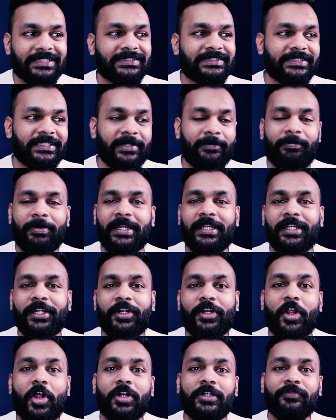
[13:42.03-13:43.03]
is
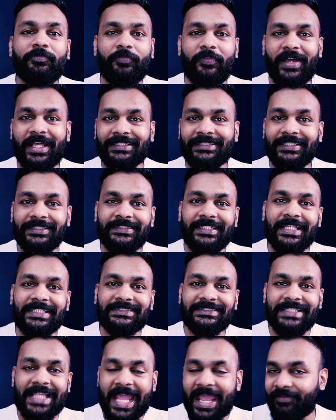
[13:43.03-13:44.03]
dependent on whether
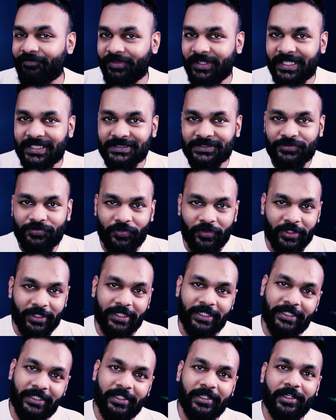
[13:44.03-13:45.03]
there's evidence for
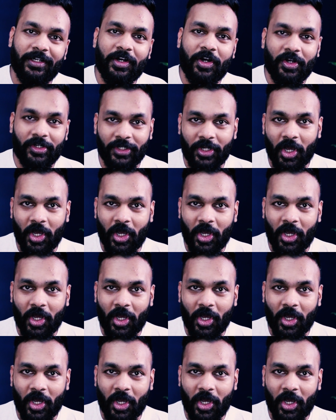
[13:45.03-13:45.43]
it or